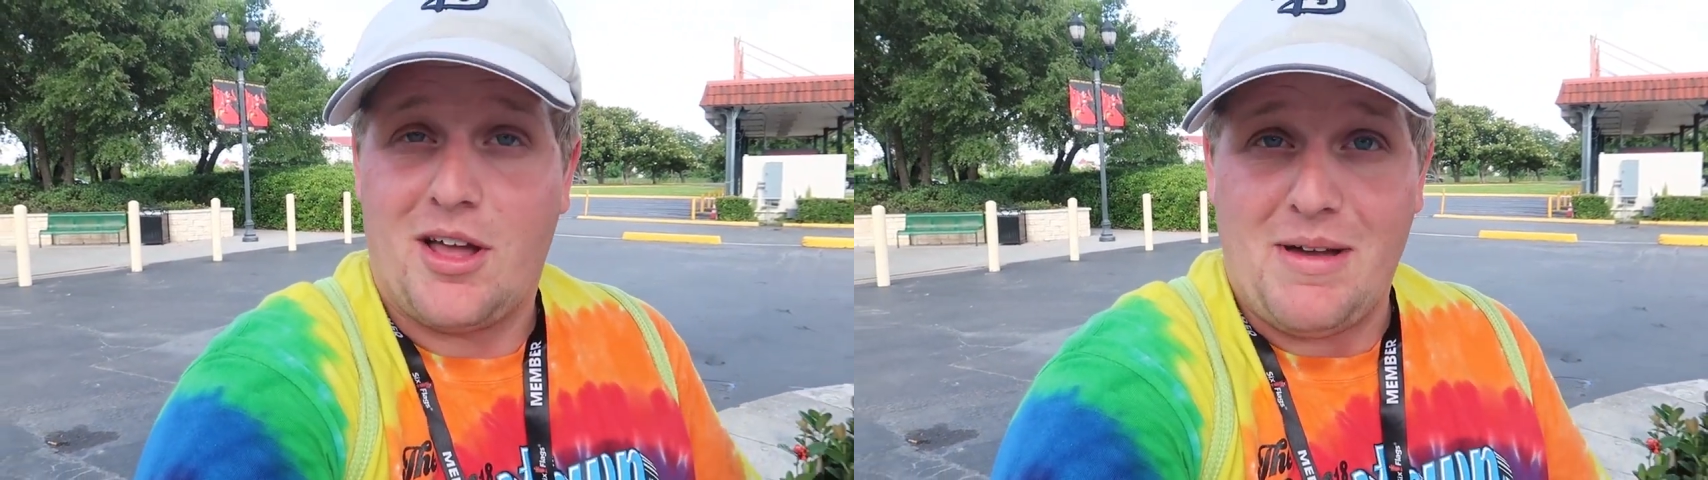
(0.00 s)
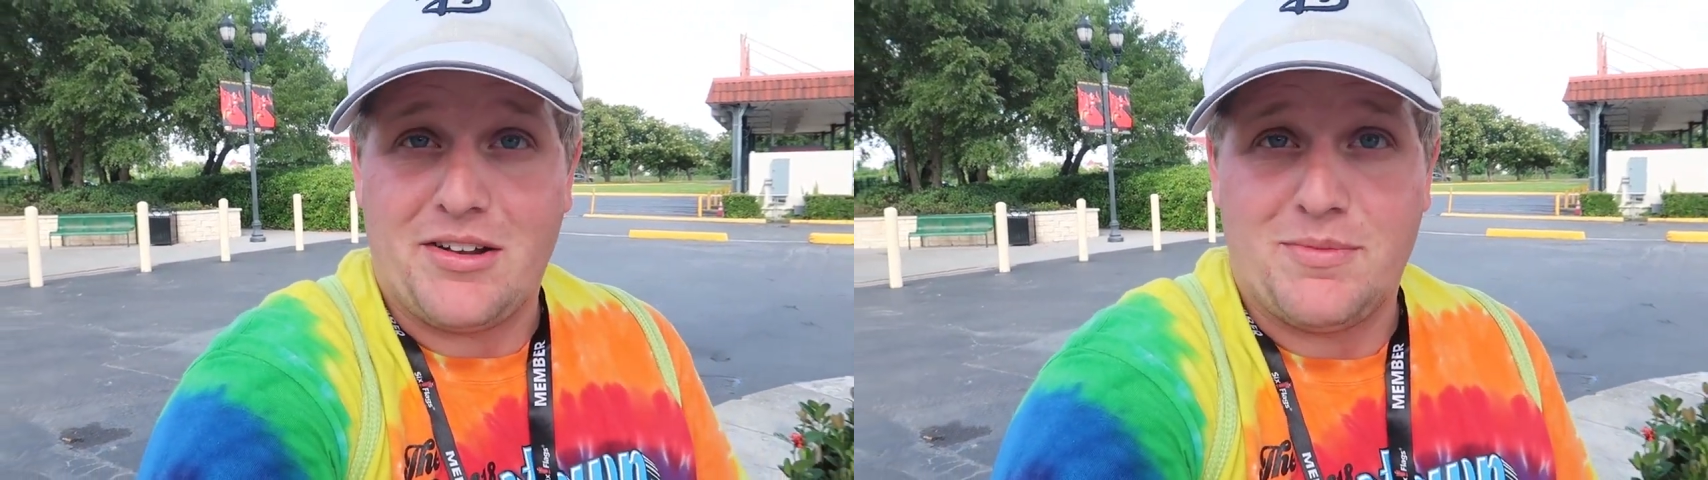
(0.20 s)

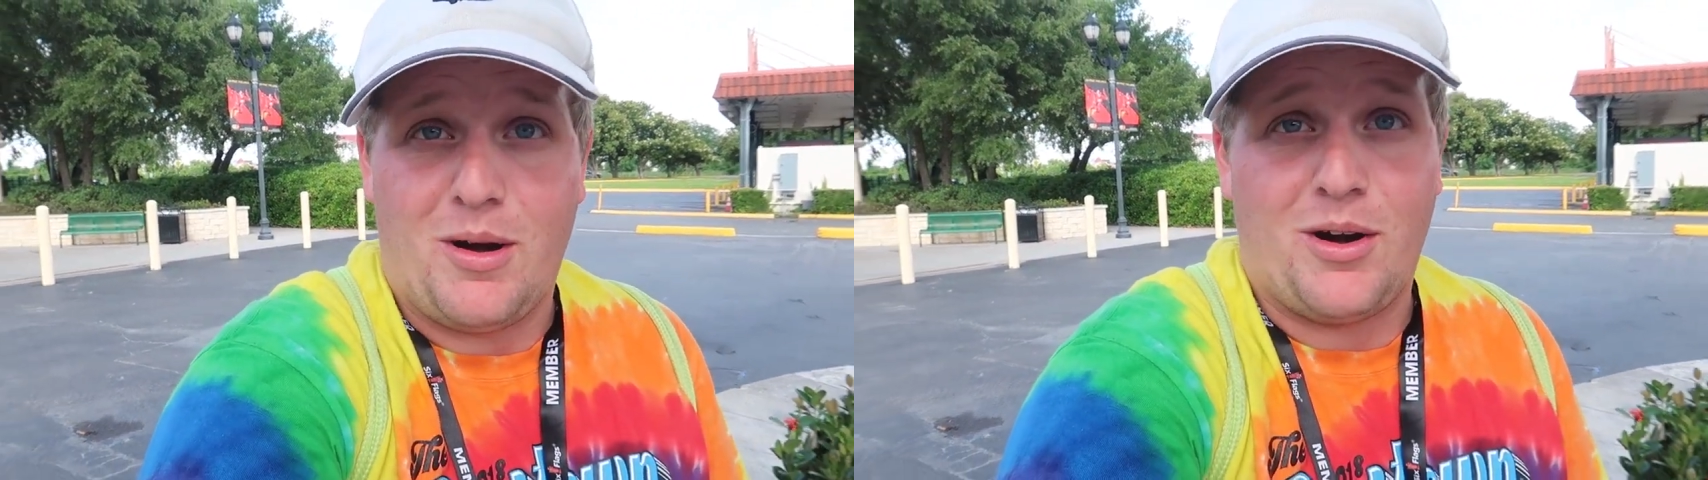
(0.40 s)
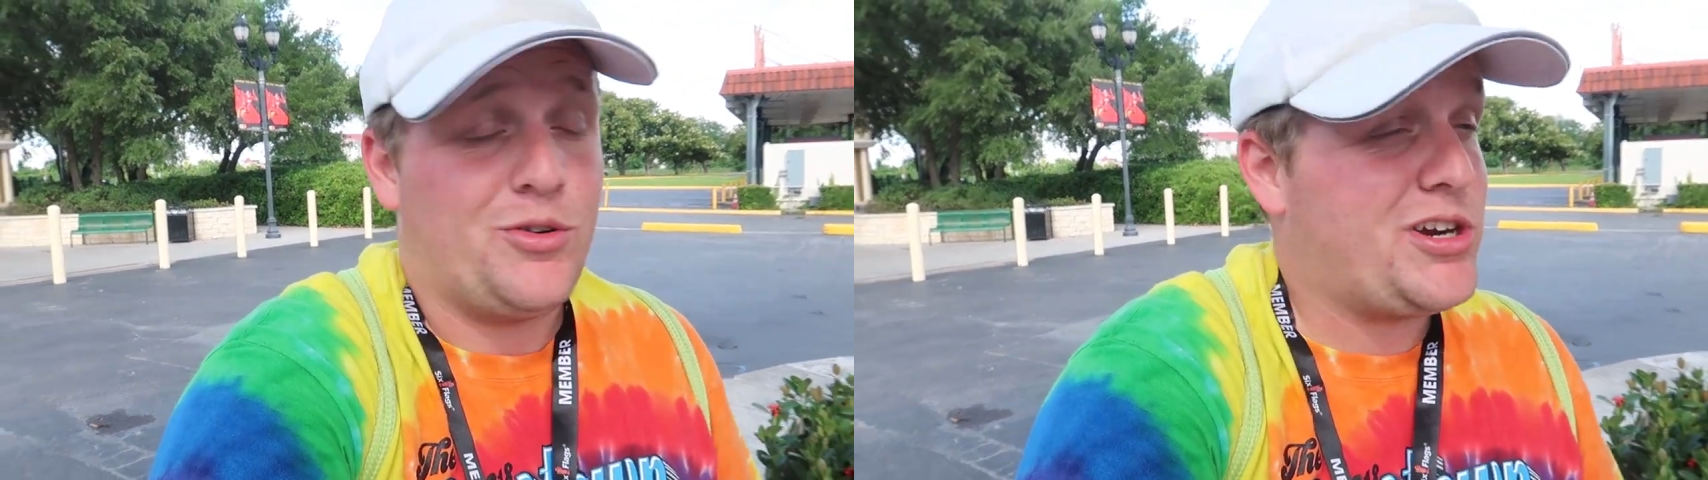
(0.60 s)
come out
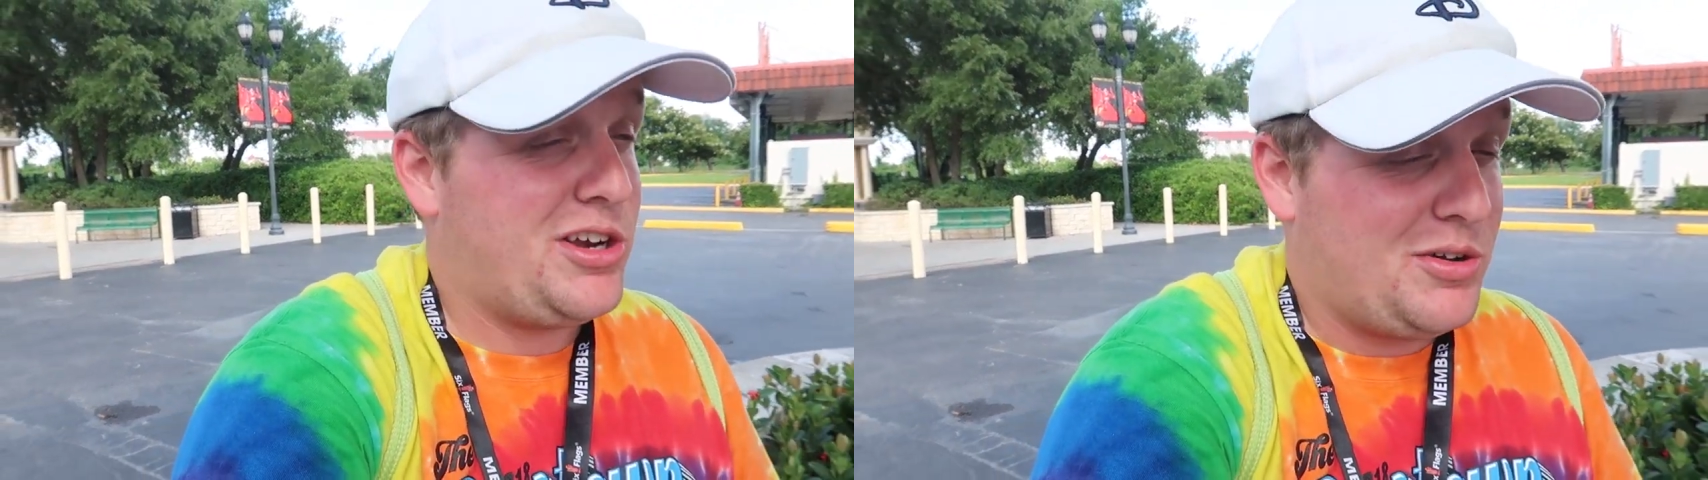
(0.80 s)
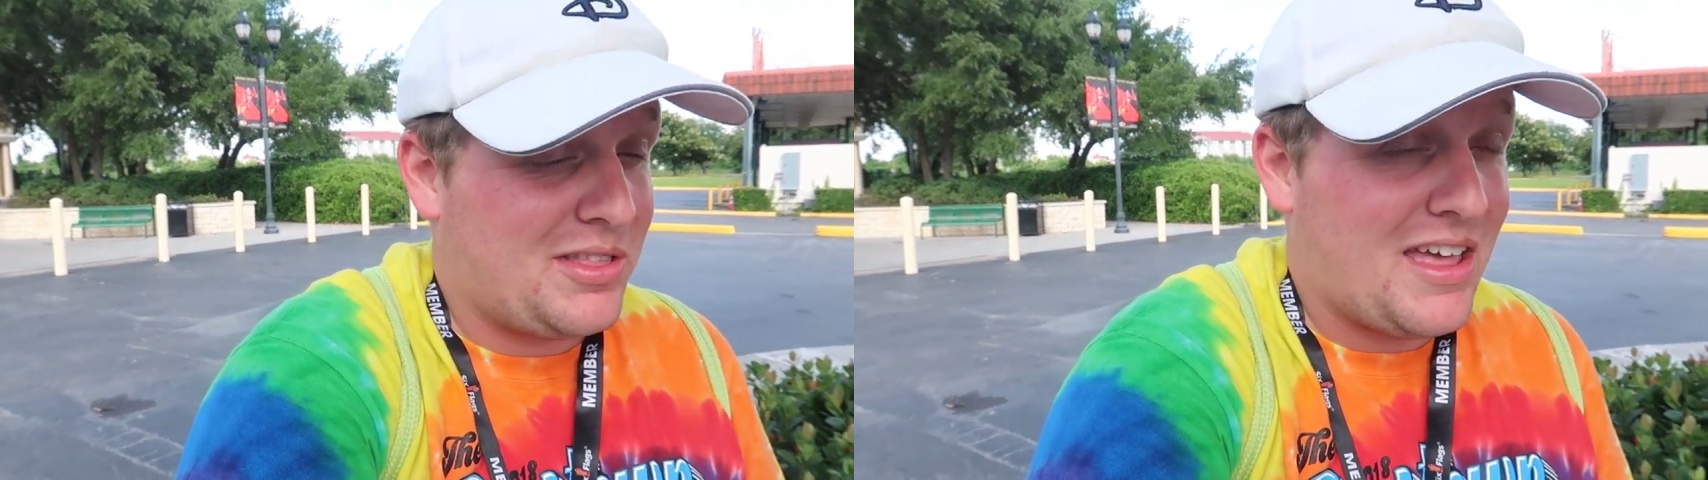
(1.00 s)
tomorrow and try
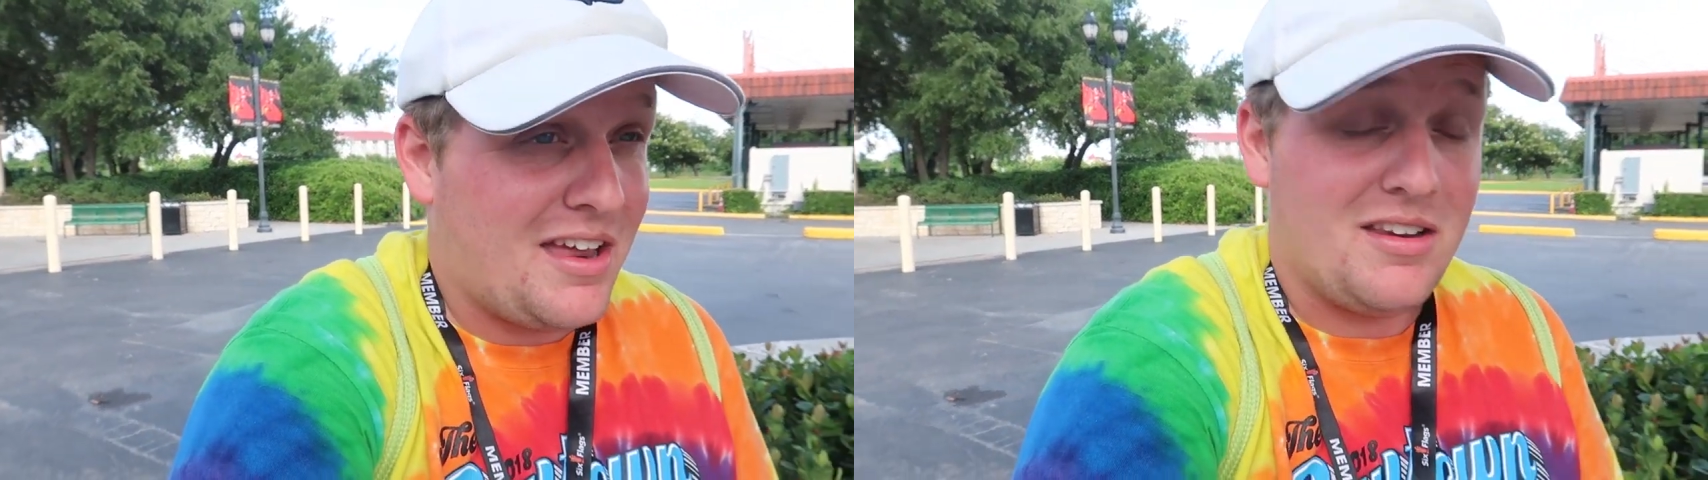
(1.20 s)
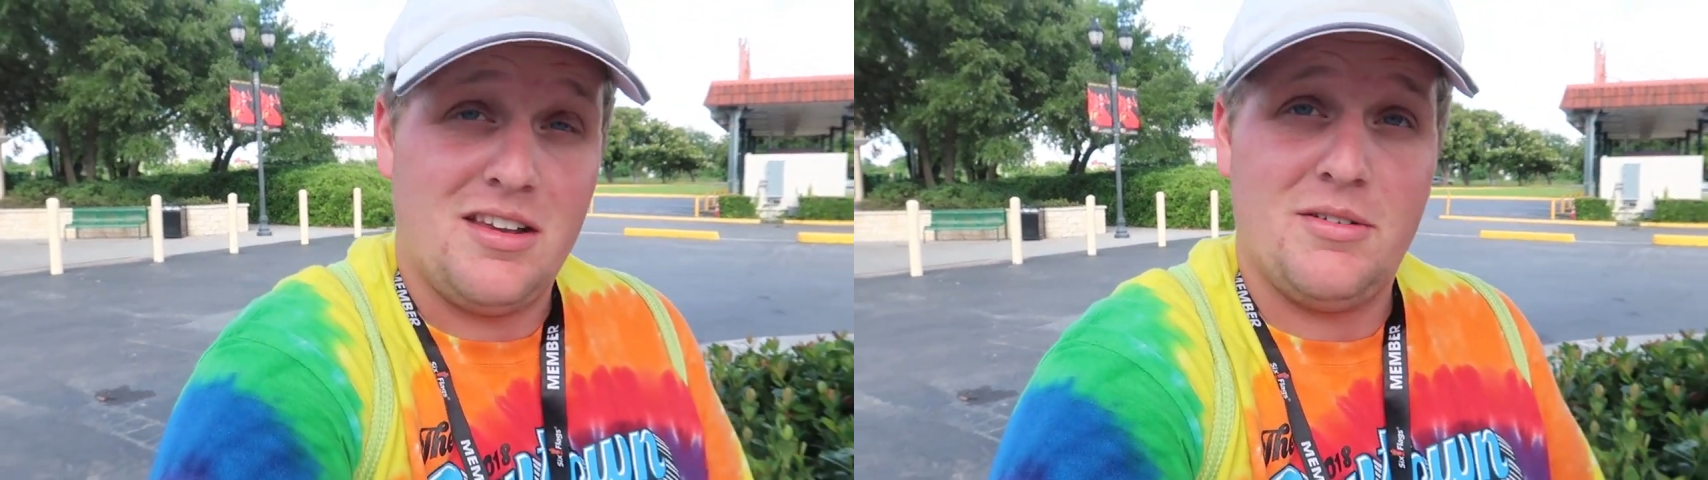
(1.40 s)
to do it
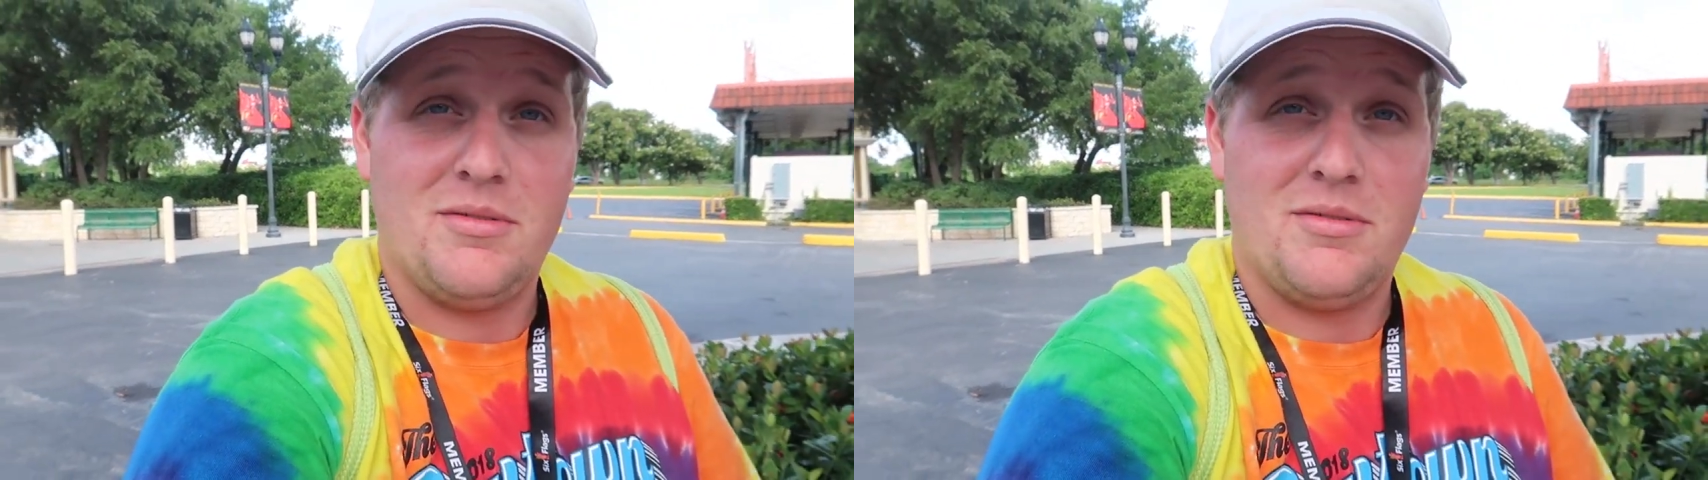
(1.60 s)
then.